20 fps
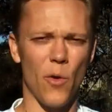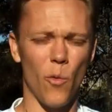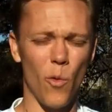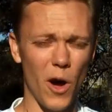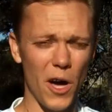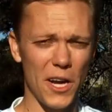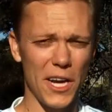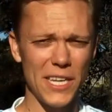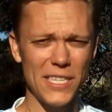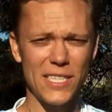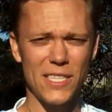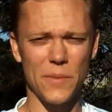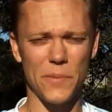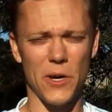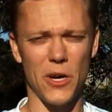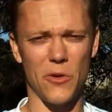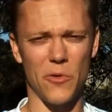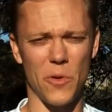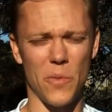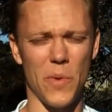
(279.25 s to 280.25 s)
Juan
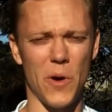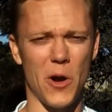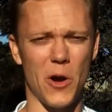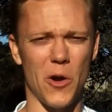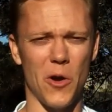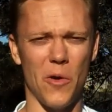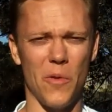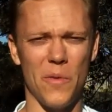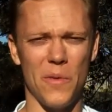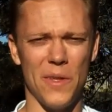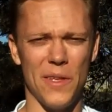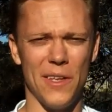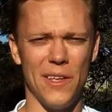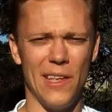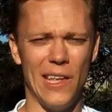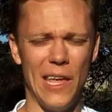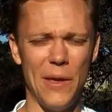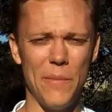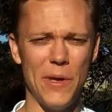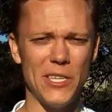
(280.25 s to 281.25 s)
Esteban Romero,
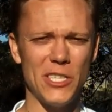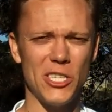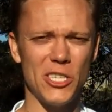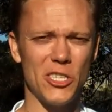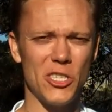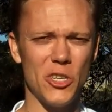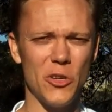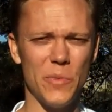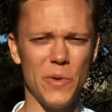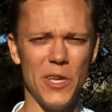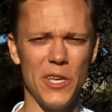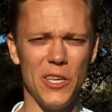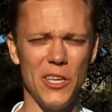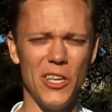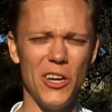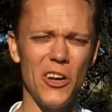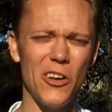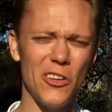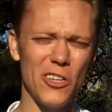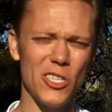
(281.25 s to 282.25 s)
he mentioned to me,
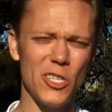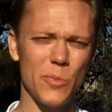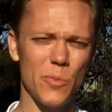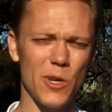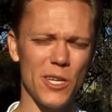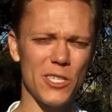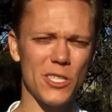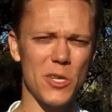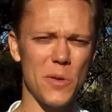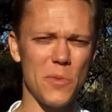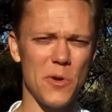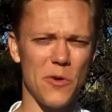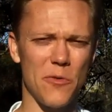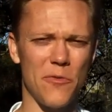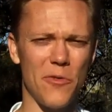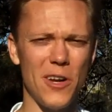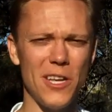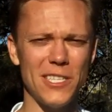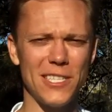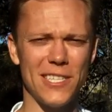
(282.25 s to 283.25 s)
you know, you should bring some of your
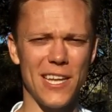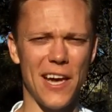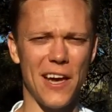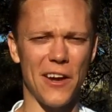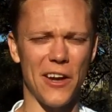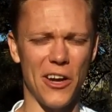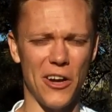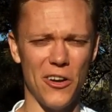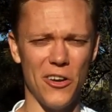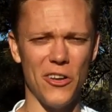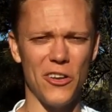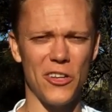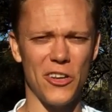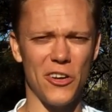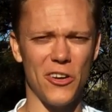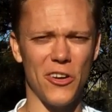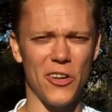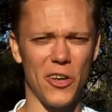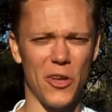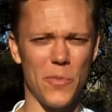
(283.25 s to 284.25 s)
friends down here and you
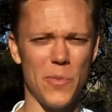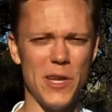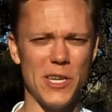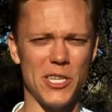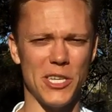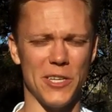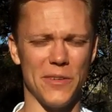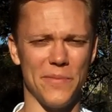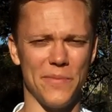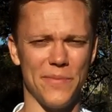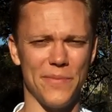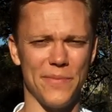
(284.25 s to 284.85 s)
can earn a commission.